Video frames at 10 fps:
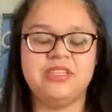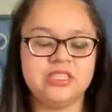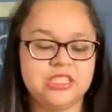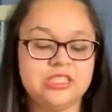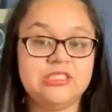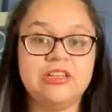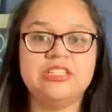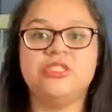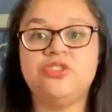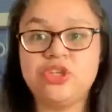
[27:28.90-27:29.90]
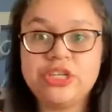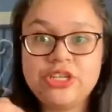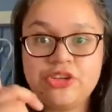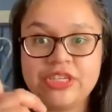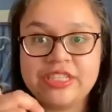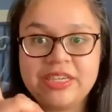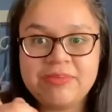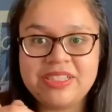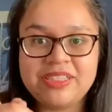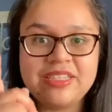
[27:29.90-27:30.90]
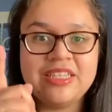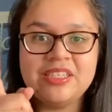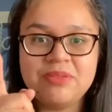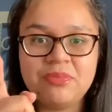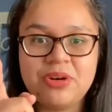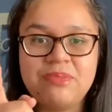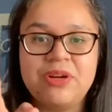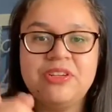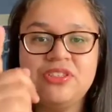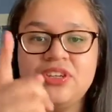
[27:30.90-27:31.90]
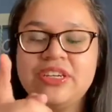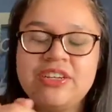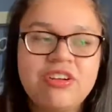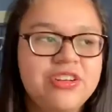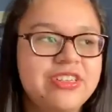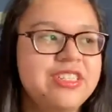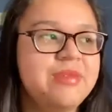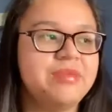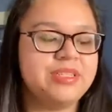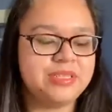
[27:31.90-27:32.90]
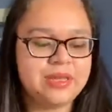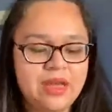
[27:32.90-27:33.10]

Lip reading: just as long as you turn in your assignments. That's the important part, turn in all your assignments.